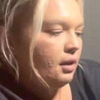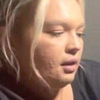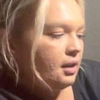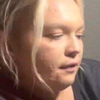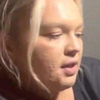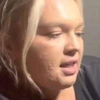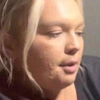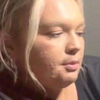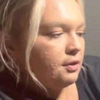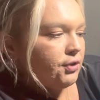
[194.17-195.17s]
Different
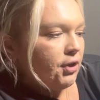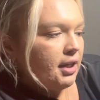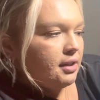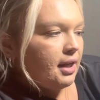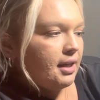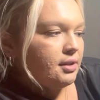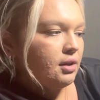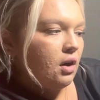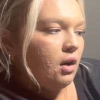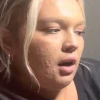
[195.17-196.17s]
types of screening tests
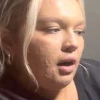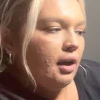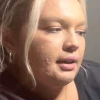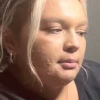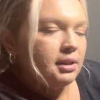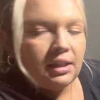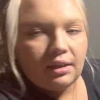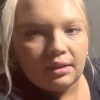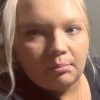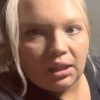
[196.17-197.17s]
are a
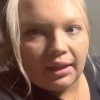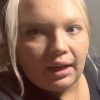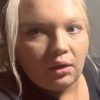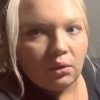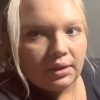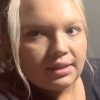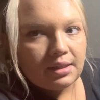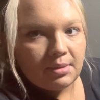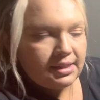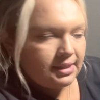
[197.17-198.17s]
complete blood count or a
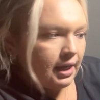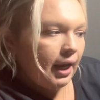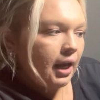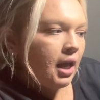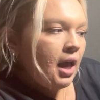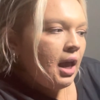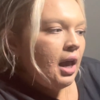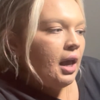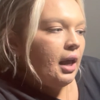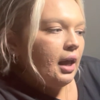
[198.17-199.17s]
CBC,
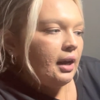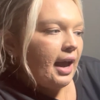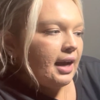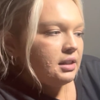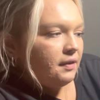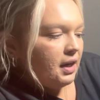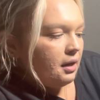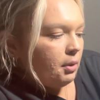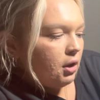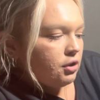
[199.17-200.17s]
an
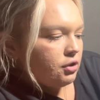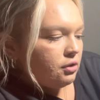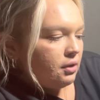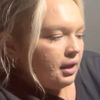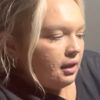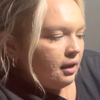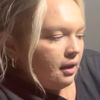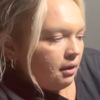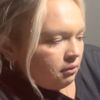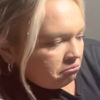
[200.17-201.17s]
activated partial
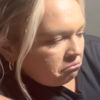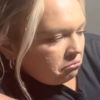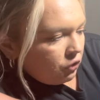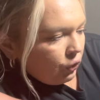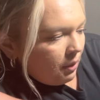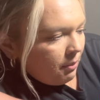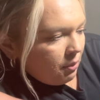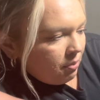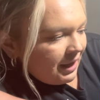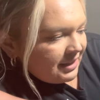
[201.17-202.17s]

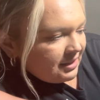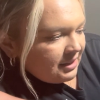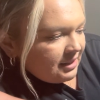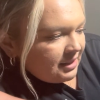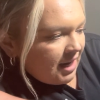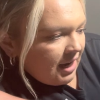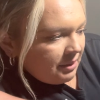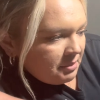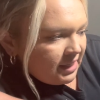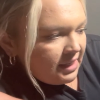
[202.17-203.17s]
thromboplastin
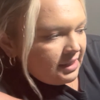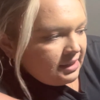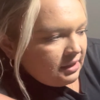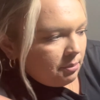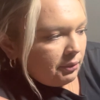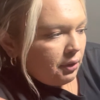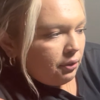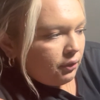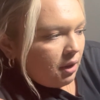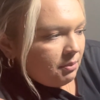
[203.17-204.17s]
time test, a
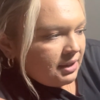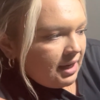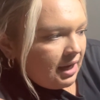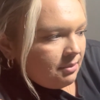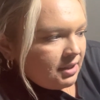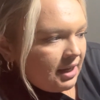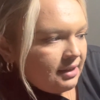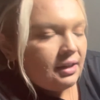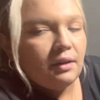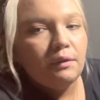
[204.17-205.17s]
prothrombin time test,
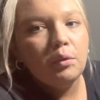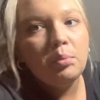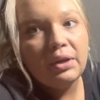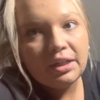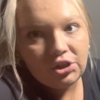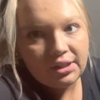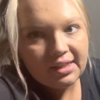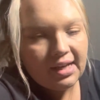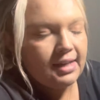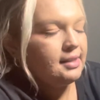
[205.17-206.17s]
and a fibrinogen
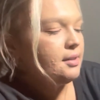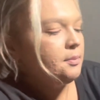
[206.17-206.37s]
test.